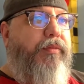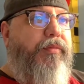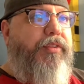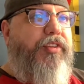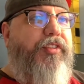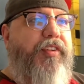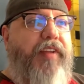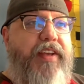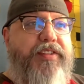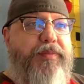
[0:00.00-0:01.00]
just to
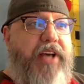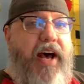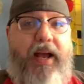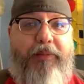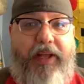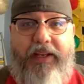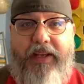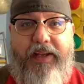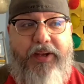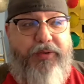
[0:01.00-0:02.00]
take some time. Like,
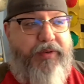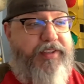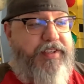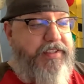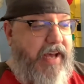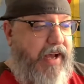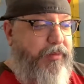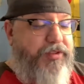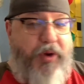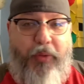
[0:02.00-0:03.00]
for instance, I
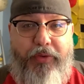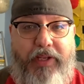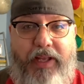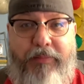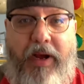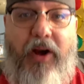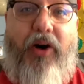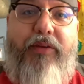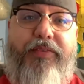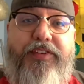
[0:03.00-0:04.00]
was only in my
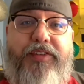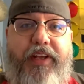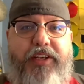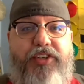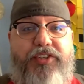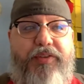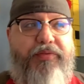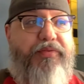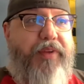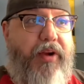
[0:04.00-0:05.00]
office like just a
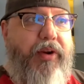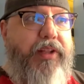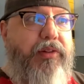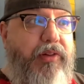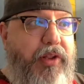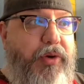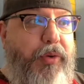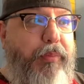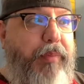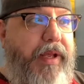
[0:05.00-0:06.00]
very
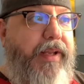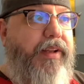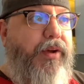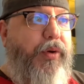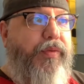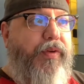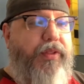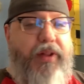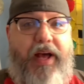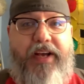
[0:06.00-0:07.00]
little bit over
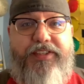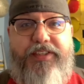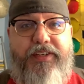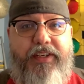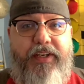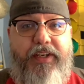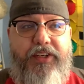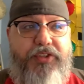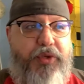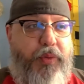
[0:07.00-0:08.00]
the last
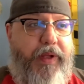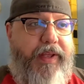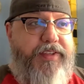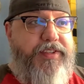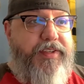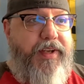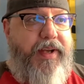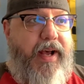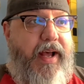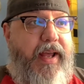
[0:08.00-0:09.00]
2 weeks.
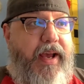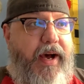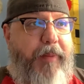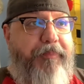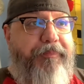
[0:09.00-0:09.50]
I